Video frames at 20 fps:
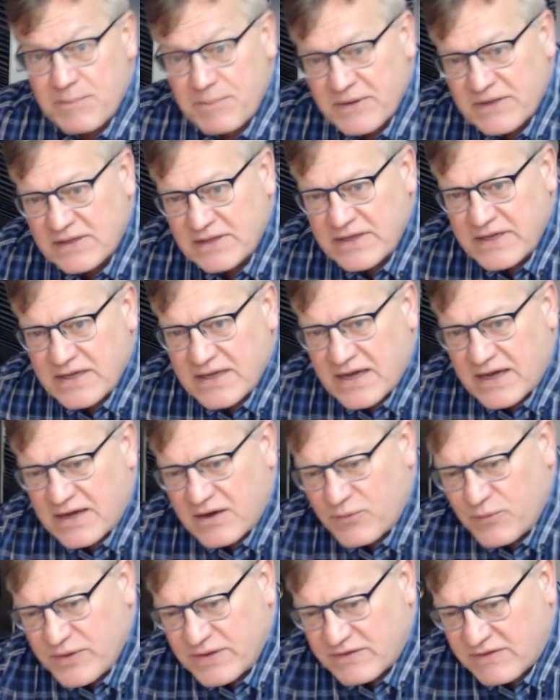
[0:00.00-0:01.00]
Typically,
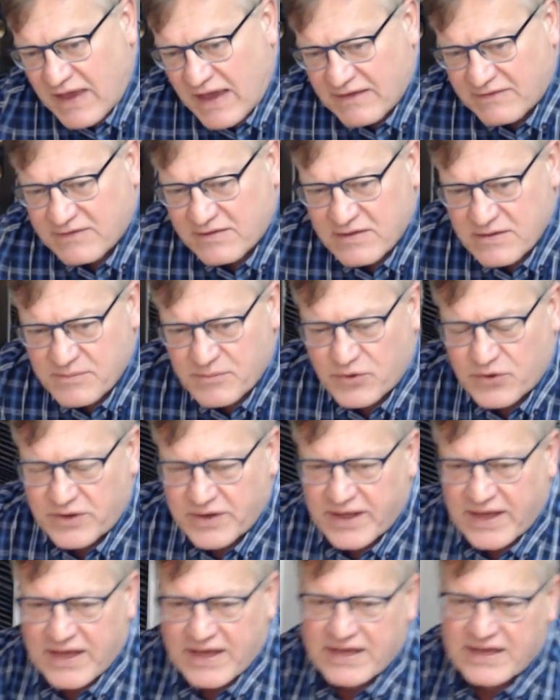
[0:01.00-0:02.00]
uh, we test them
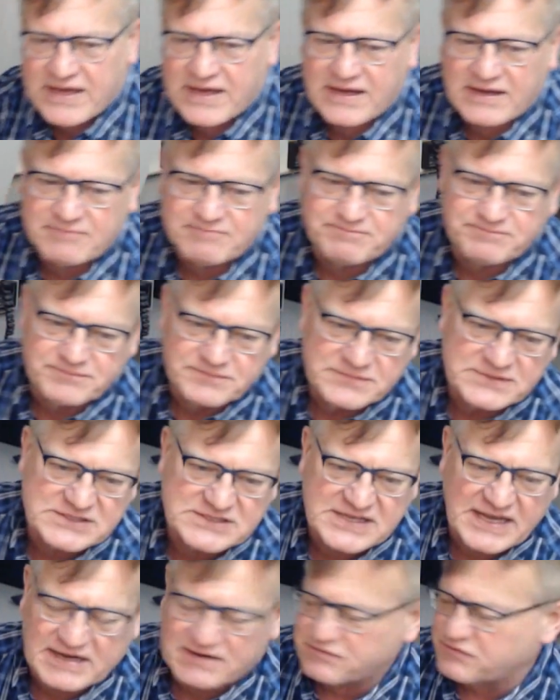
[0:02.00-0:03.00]
on a uh,
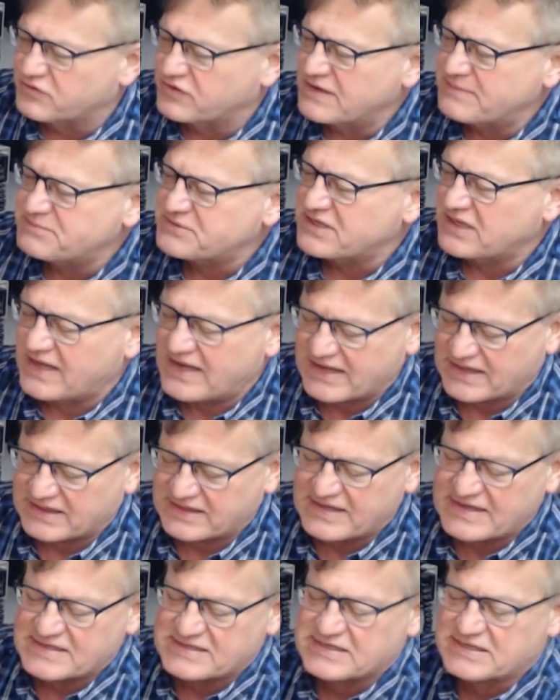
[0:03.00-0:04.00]
set of grips
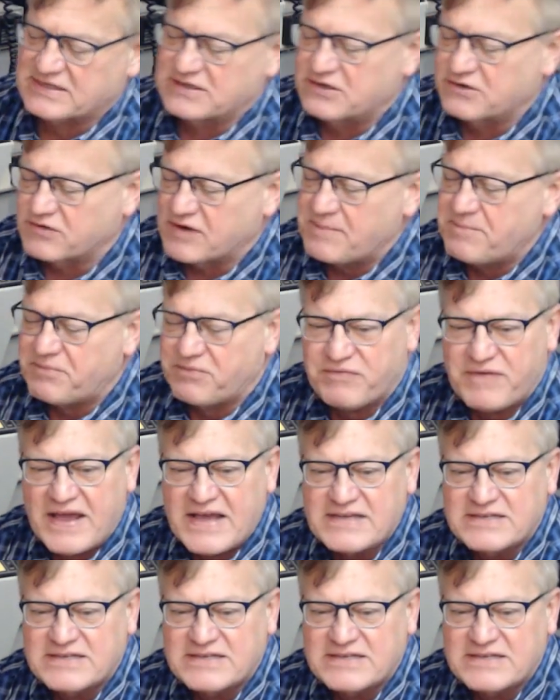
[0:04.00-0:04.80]
like this. The grip